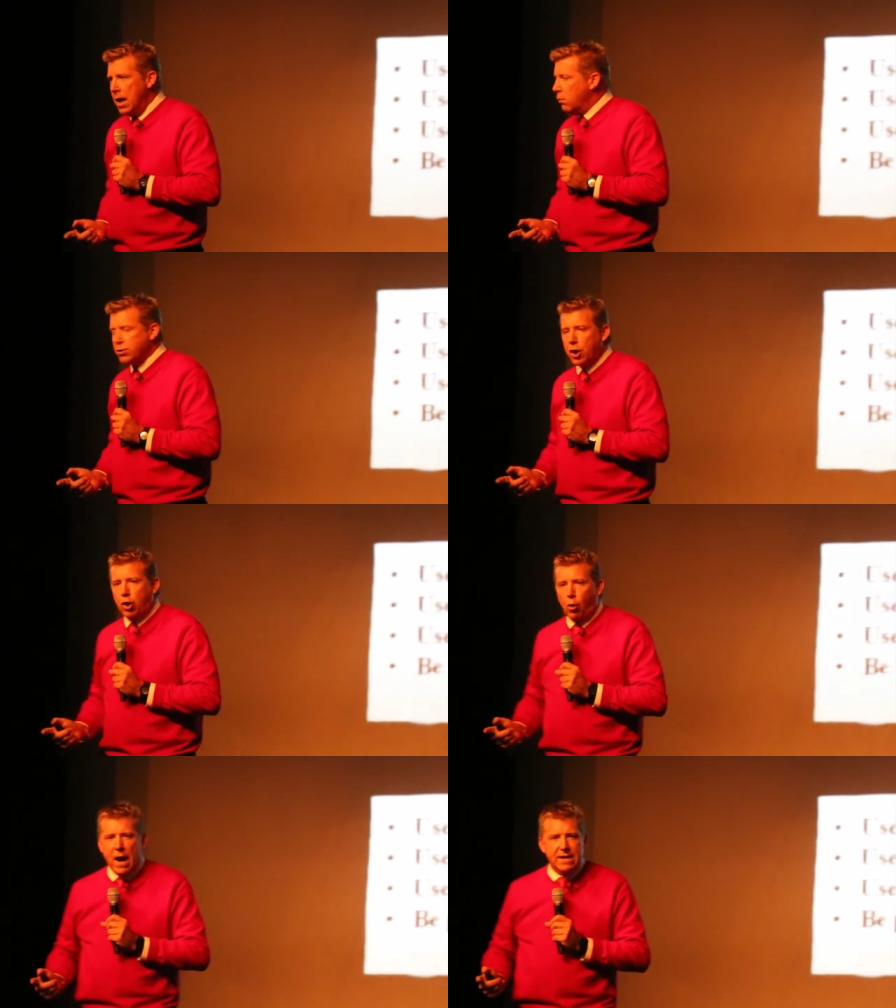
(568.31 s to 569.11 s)
It was
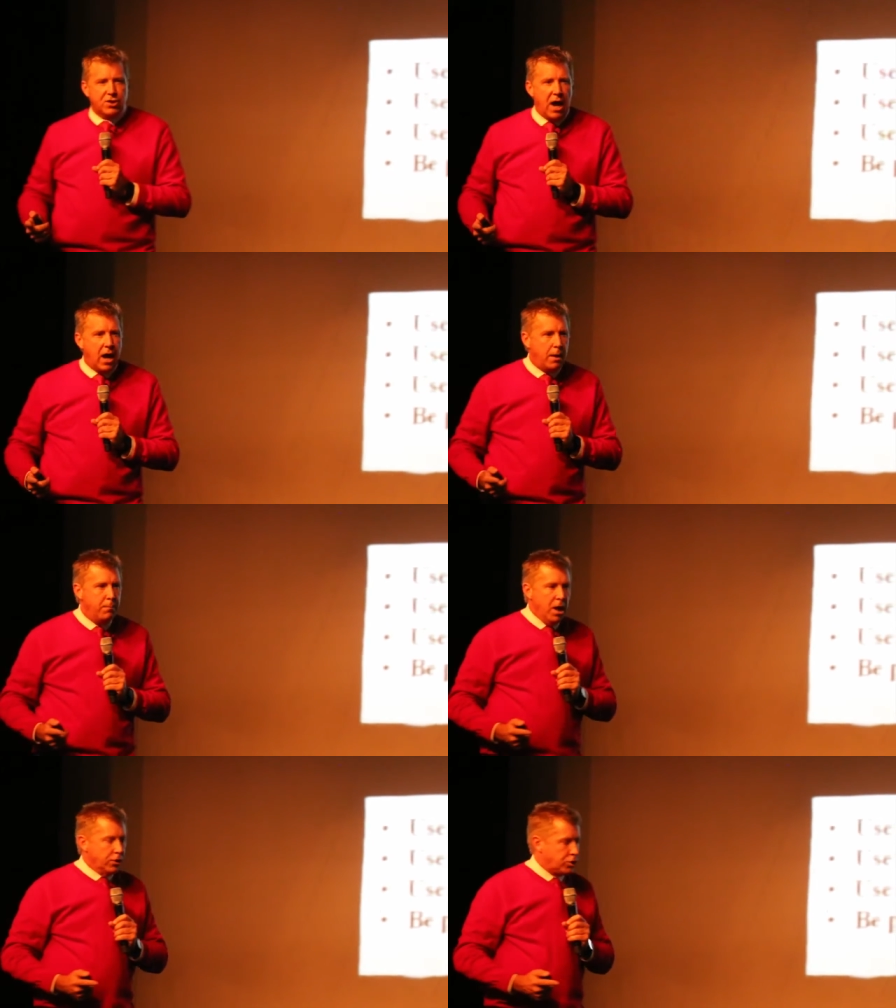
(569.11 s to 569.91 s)
a great
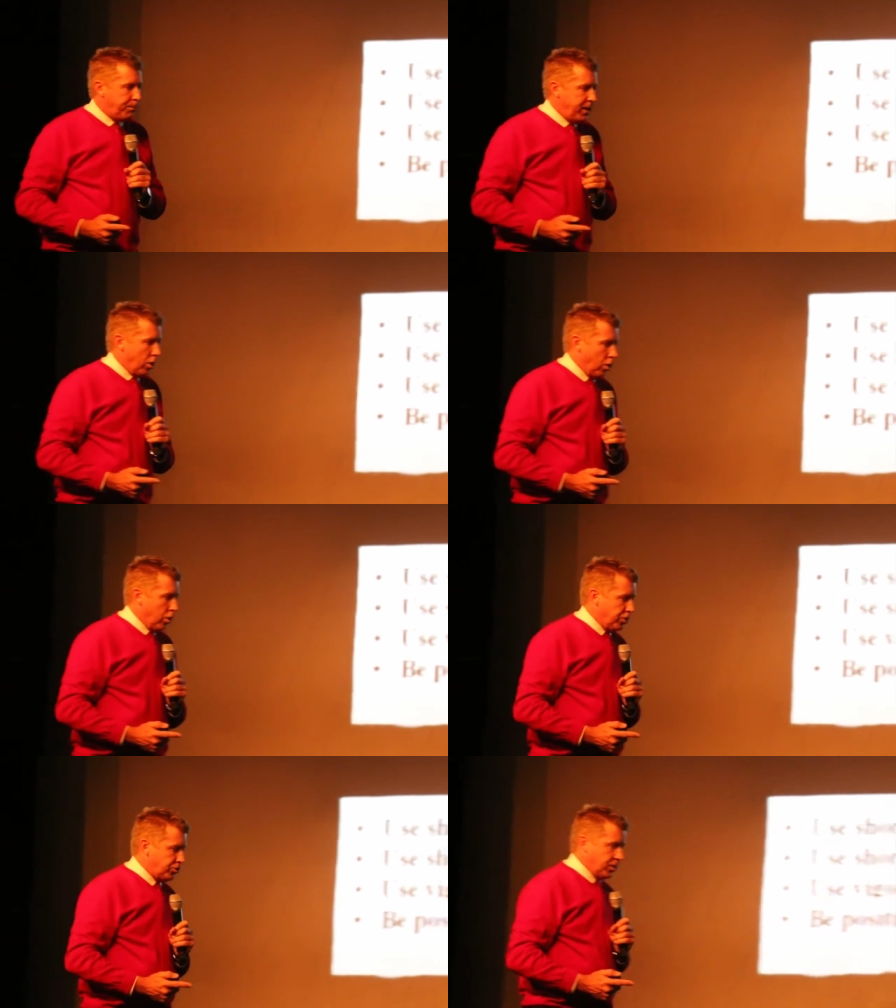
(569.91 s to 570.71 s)
time to be
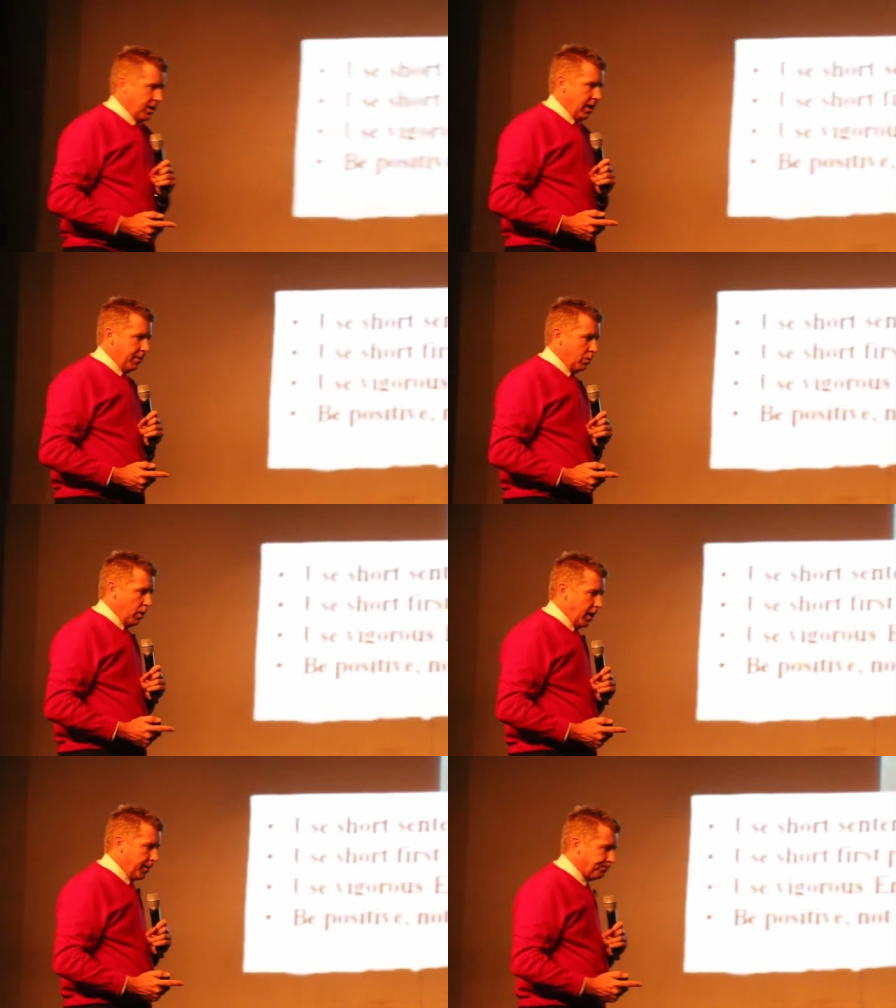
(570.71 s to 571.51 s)
Ernest
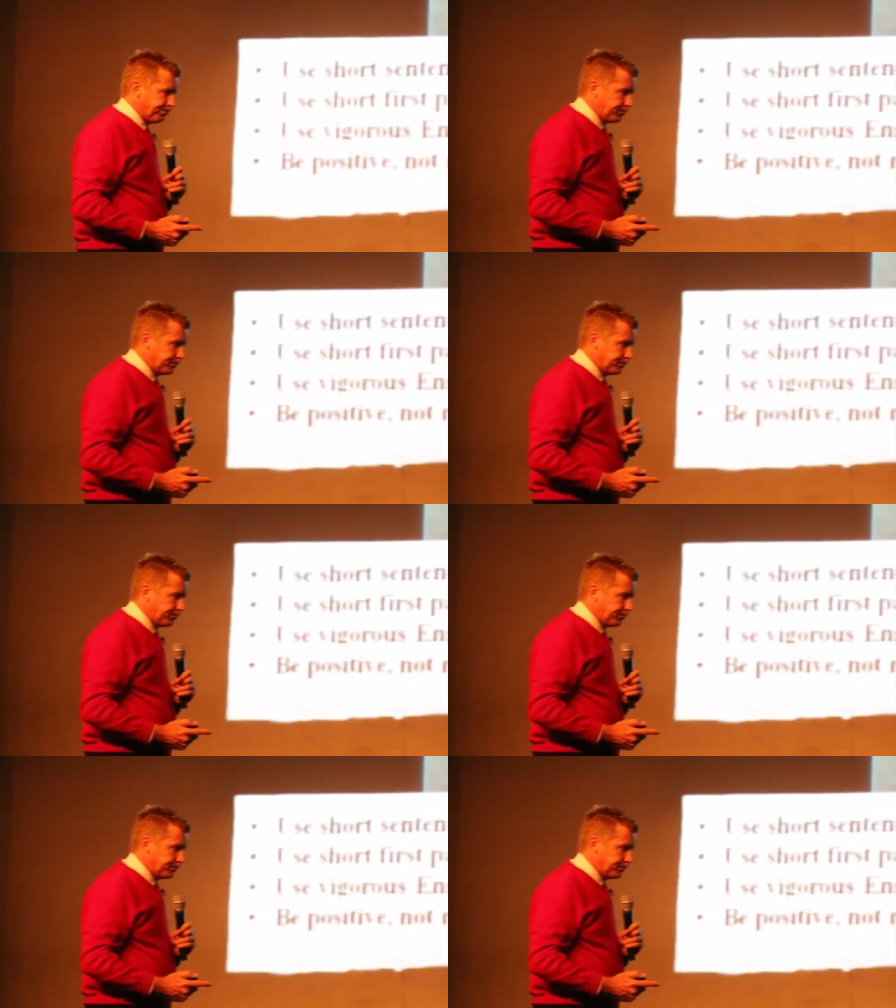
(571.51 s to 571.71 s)
Hemingway.